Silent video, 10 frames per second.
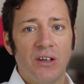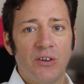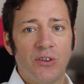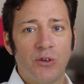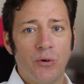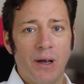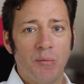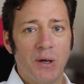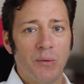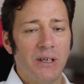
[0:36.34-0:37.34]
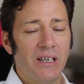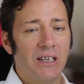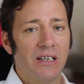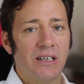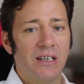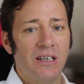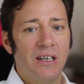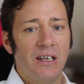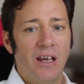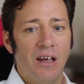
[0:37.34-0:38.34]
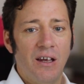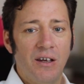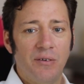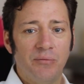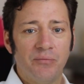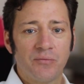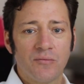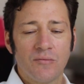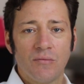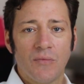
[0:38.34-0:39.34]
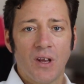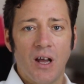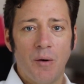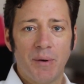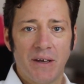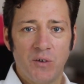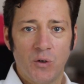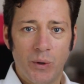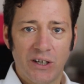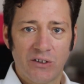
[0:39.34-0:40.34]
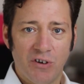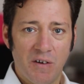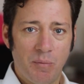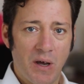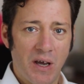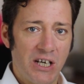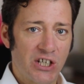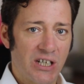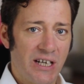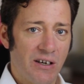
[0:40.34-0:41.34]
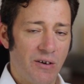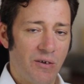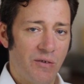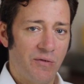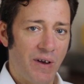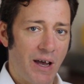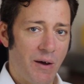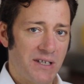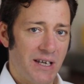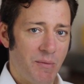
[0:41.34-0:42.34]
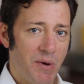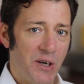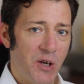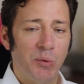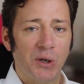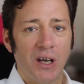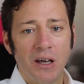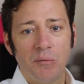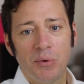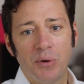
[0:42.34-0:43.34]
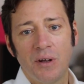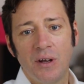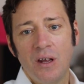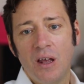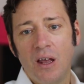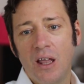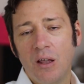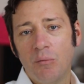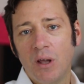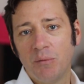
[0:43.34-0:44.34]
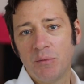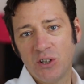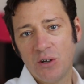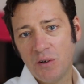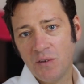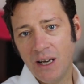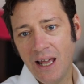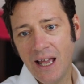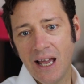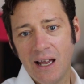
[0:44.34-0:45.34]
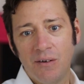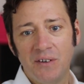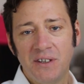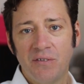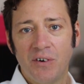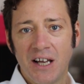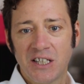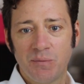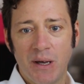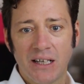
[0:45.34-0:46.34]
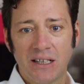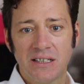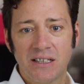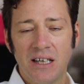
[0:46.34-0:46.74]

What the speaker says: throughout my week. I'll be giving you a quick drive-by initially of how I set my notebook up. I'll be showing you the layout, the different aspects